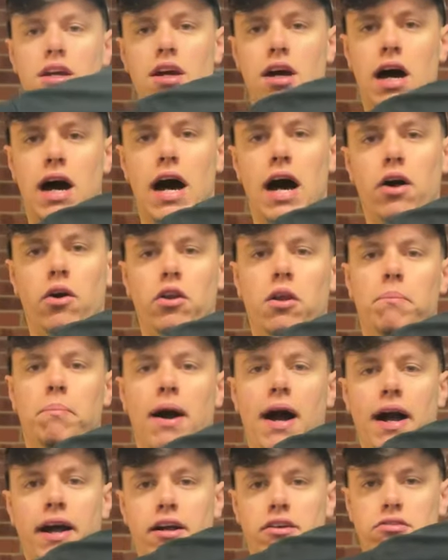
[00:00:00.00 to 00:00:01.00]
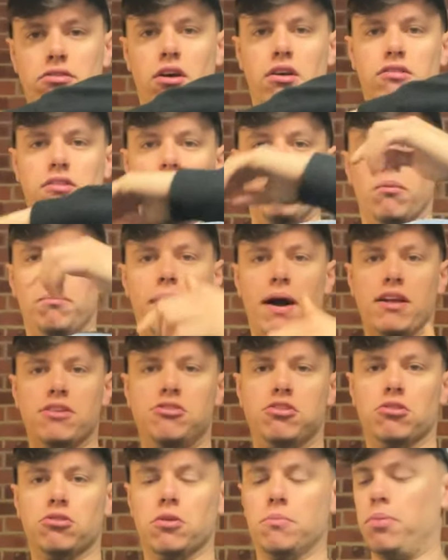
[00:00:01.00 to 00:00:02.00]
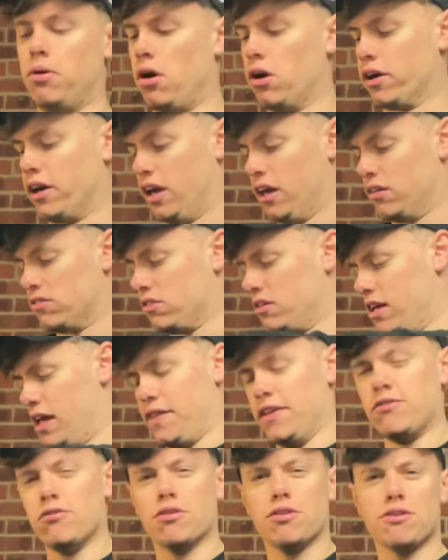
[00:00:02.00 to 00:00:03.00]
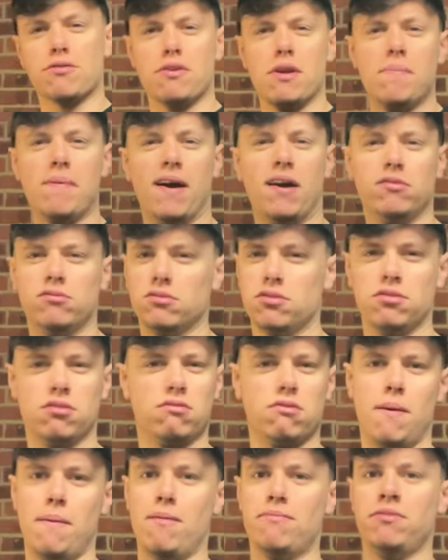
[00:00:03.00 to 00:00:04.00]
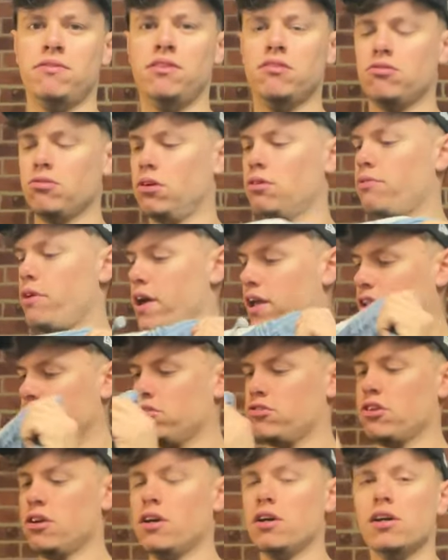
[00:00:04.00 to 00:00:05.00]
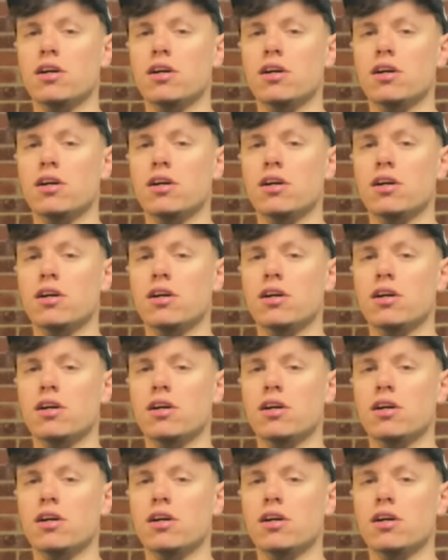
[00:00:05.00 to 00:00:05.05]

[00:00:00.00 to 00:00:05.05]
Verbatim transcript: Uh, on the back, there's a nice little badge on the pocket. So yeah, these are £3, £3.50 sort of range.